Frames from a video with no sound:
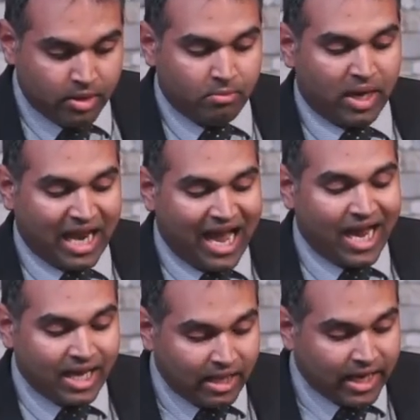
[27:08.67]
but
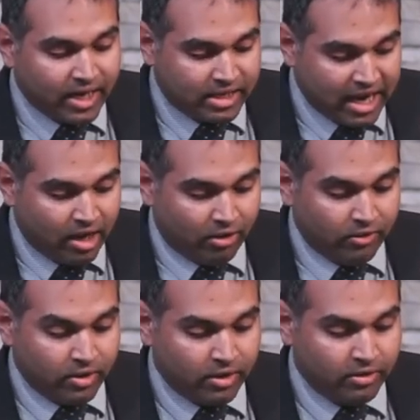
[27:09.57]
I lay it down
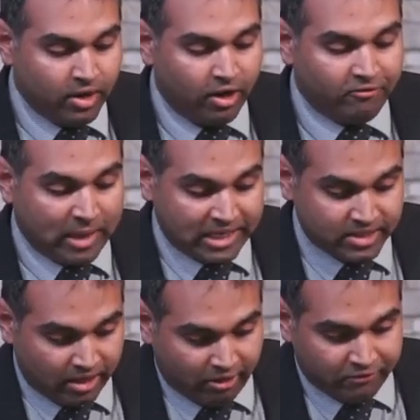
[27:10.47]
of
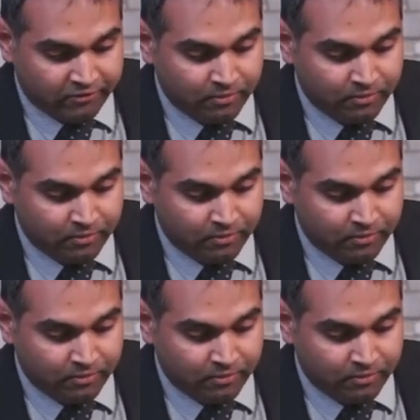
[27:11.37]
myself.